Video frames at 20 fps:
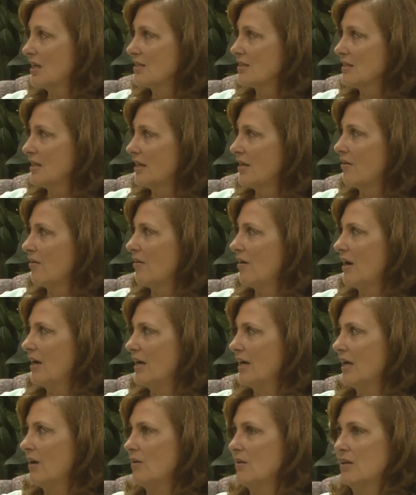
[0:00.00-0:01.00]
later I
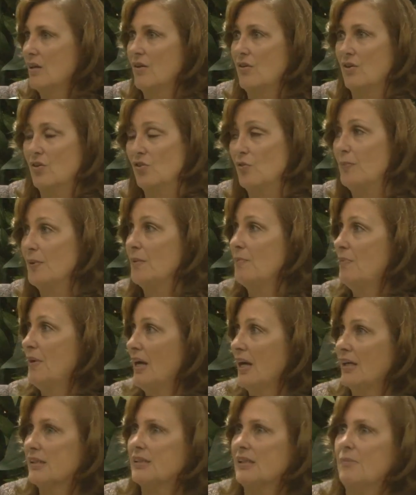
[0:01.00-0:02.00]
get, you know, you've been
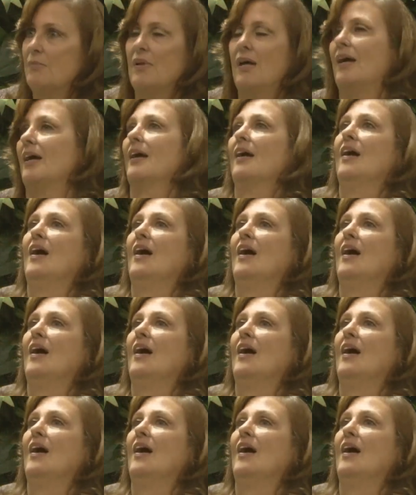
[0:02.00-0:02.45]
picked. I'm like,